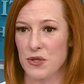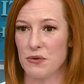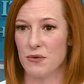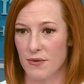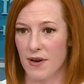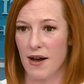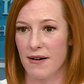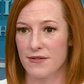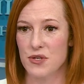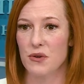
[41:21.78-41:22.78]
to
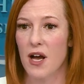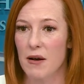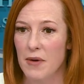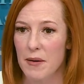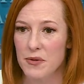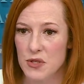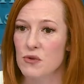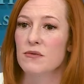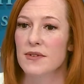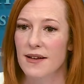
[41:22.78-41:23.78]
come up
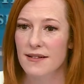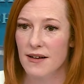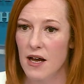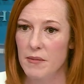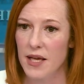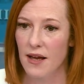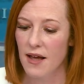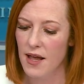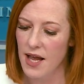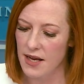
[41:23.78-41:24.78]
soon in the
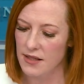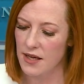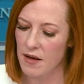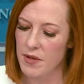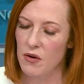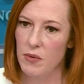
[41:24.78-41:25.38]
coming